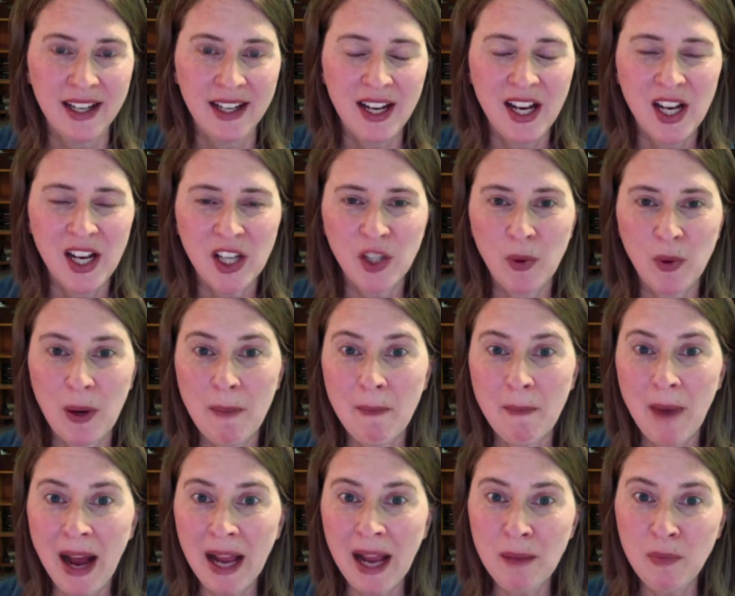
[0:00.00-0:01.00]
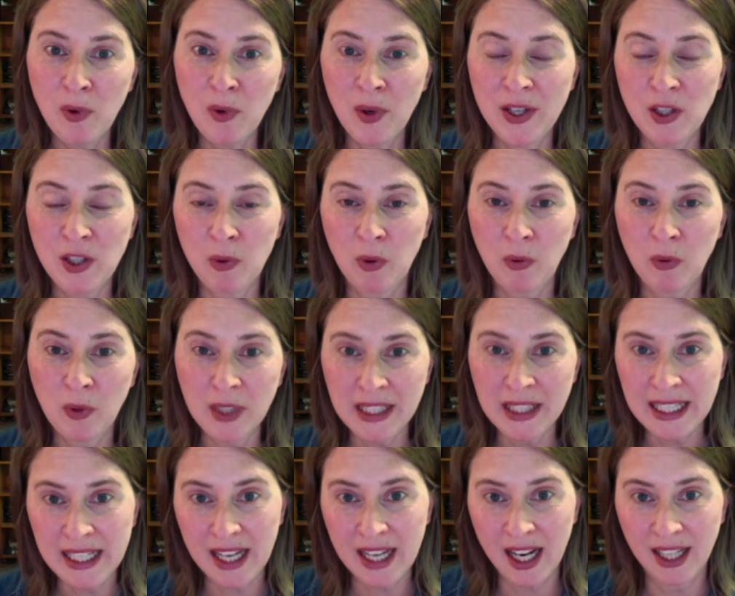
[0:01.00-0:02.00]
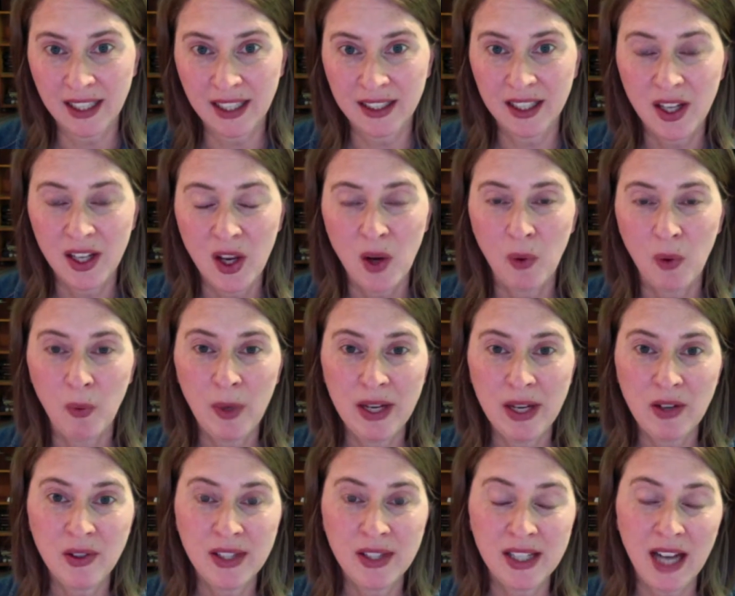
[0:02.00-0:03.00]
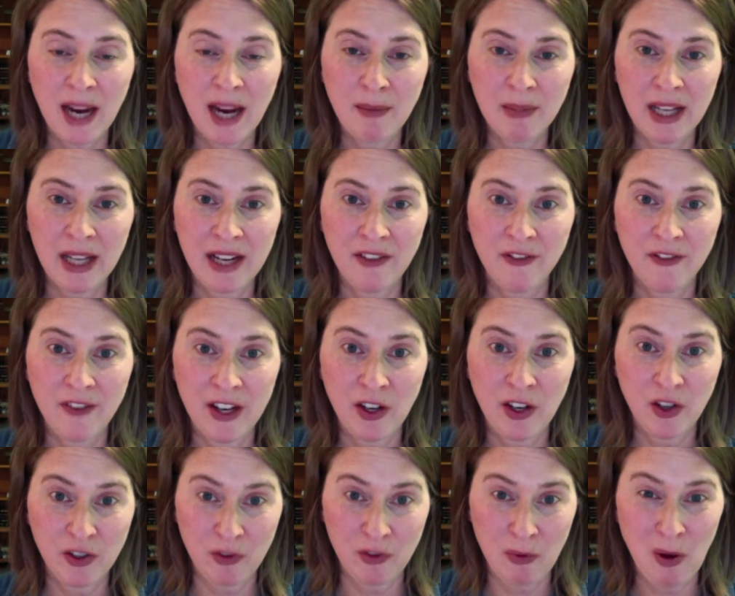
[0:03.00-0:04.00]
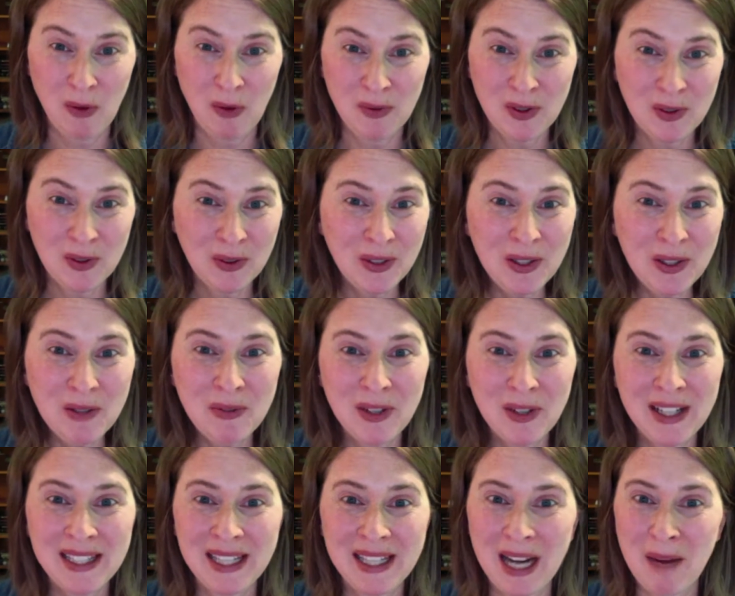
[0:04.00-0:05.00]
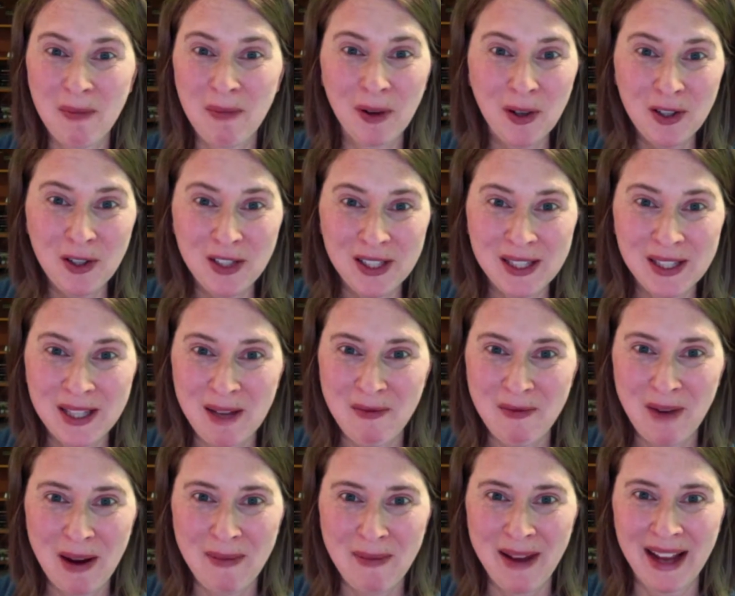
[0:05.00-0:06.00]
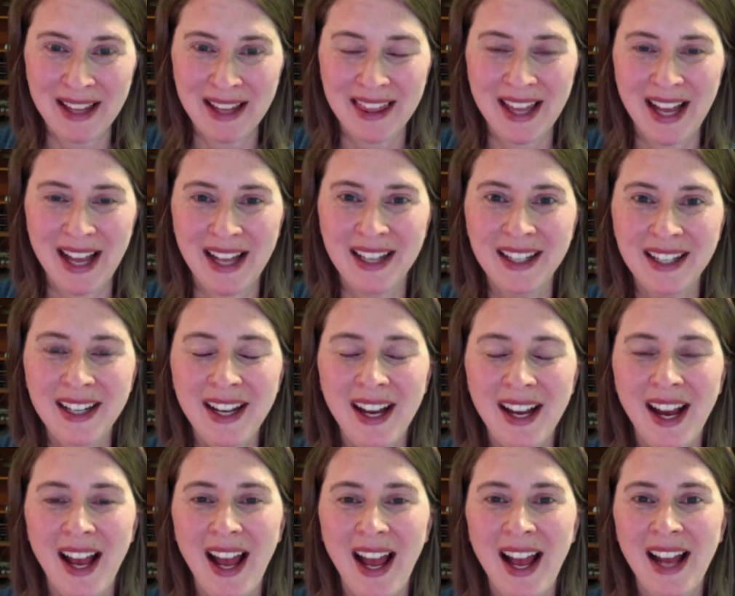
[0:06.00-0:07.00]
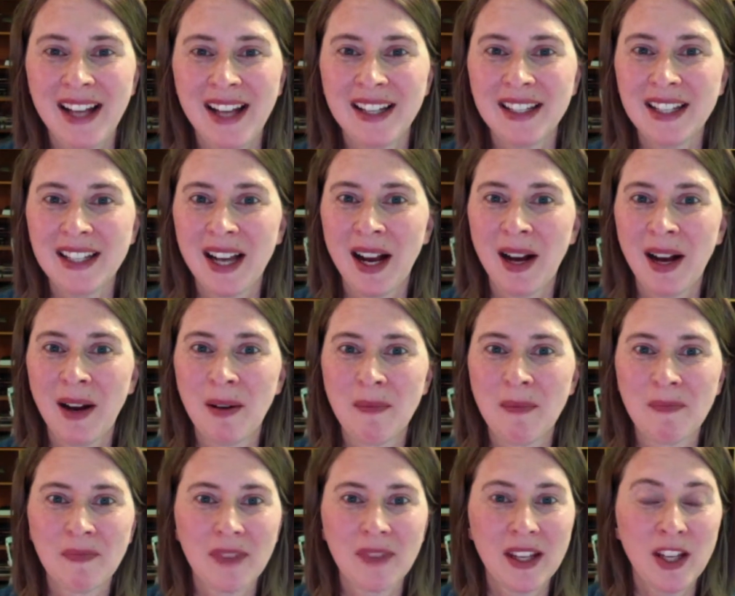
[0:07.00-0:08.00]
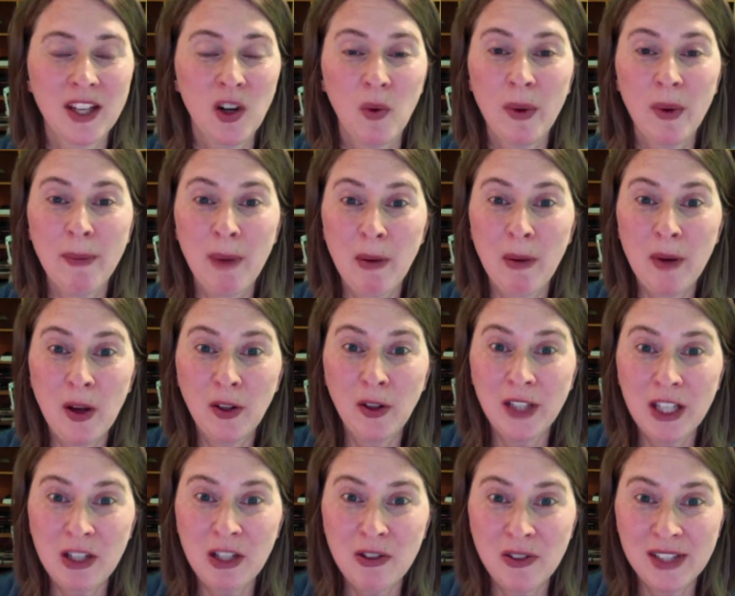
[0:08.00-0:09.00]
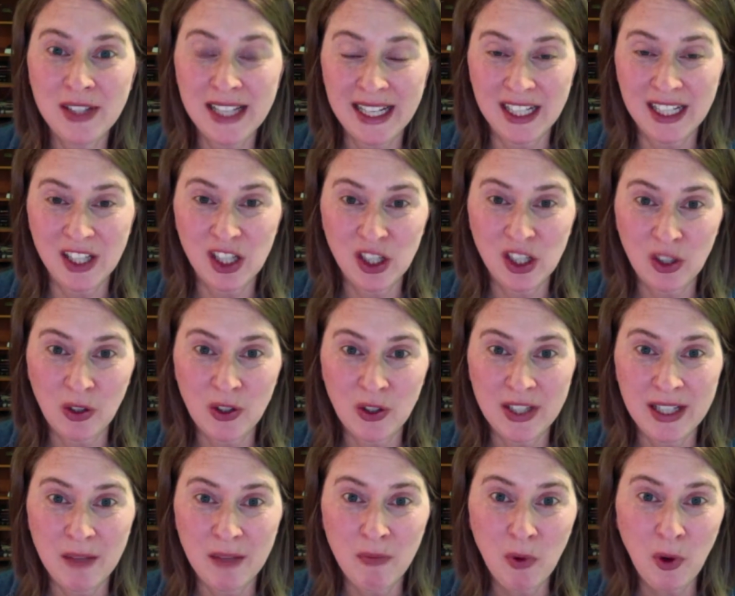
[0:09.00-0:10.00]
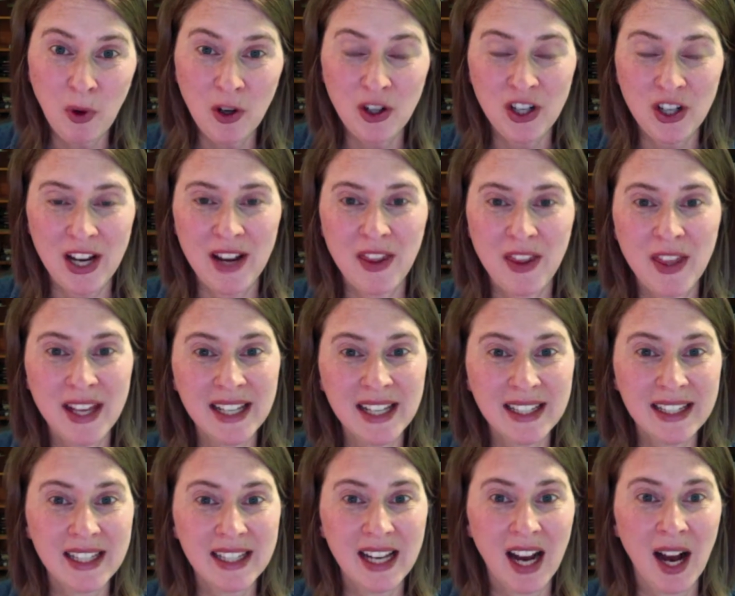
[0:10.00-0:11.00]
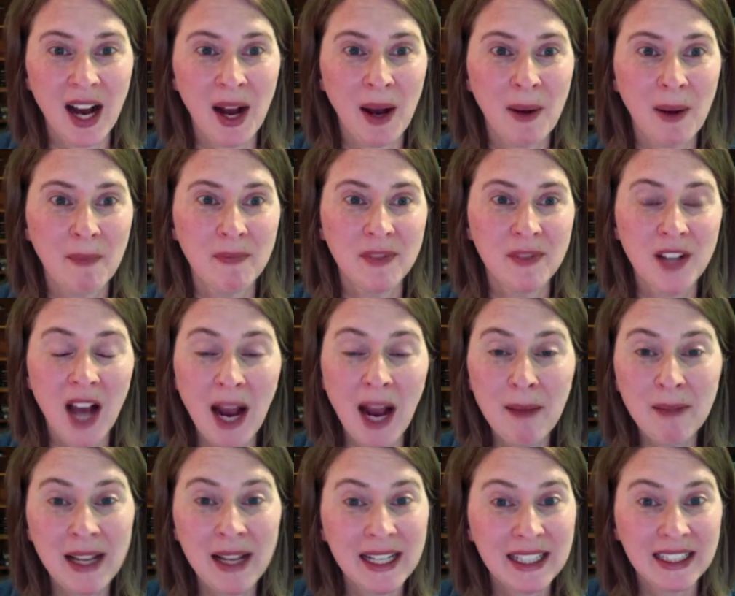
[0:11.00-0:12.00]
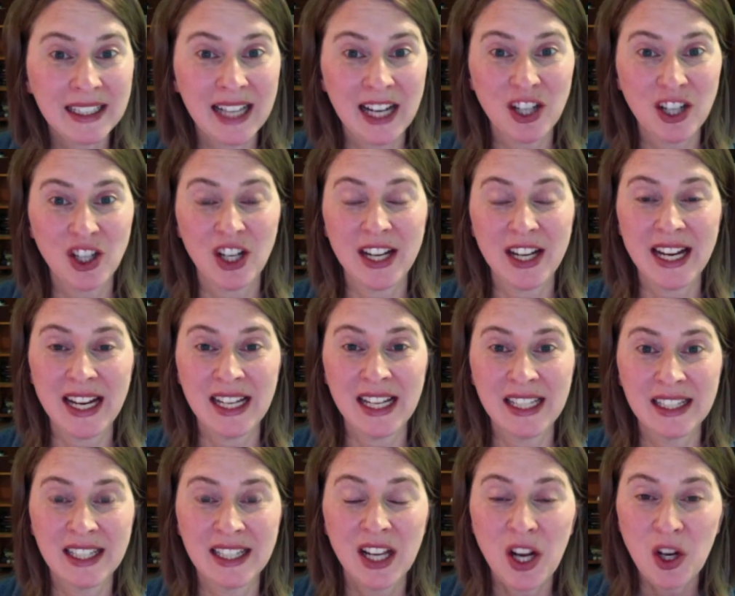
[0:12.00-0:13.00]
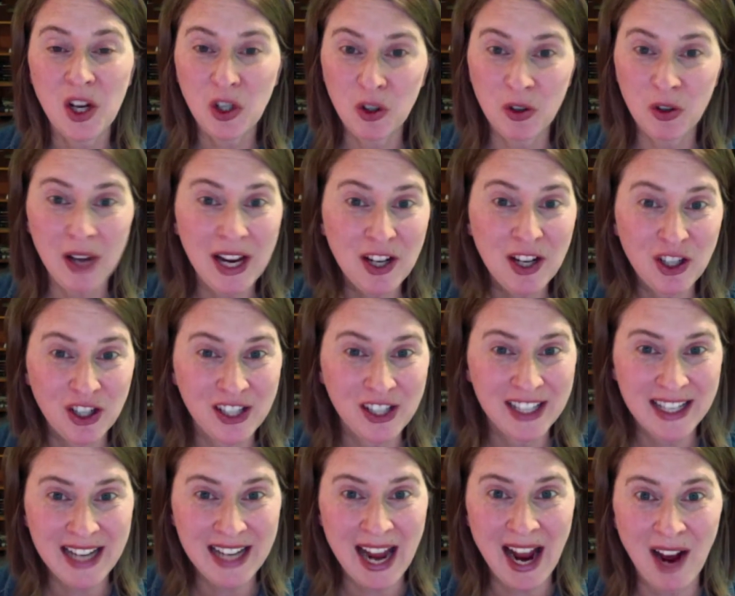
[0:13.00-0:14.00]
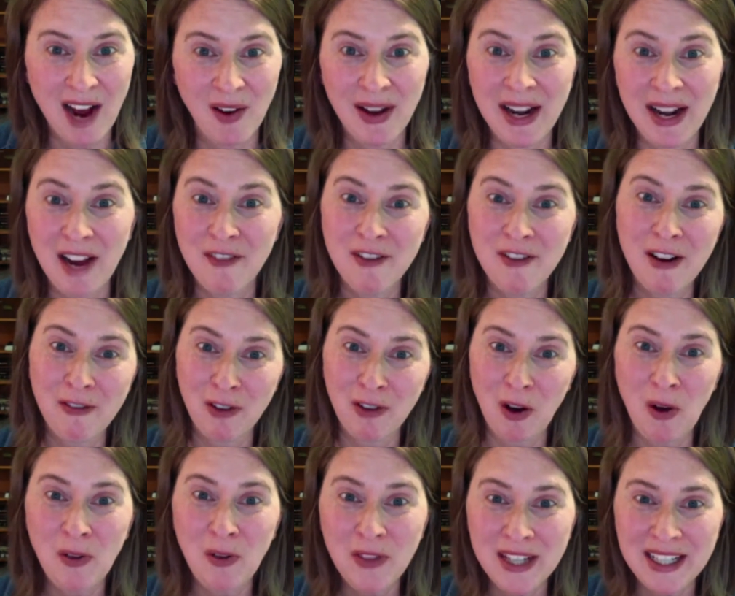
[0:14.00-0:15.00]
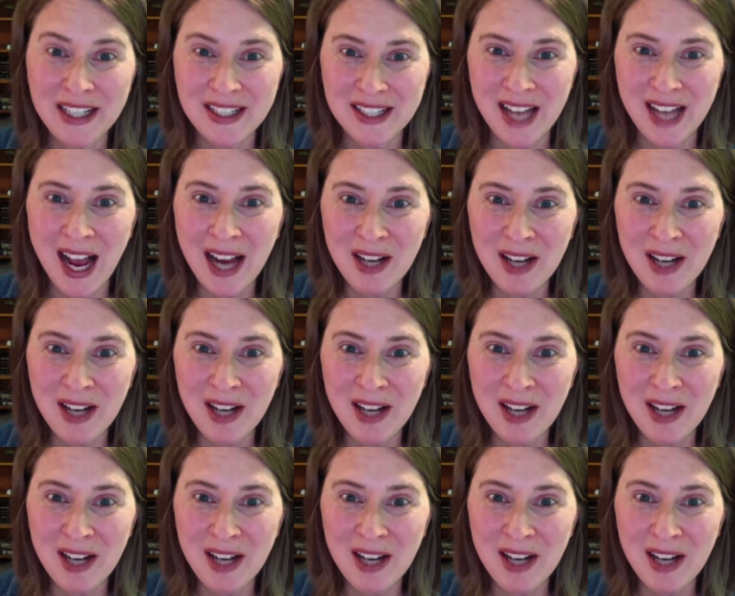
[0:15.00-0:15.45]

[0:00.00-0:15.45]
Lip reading: So when my boys were really young, we used timeline figures from Homeschool in the Woods, and I purchased them way back then. And, we only used like a certain portion. This timeline collection is creation to now, and I've never owned the entire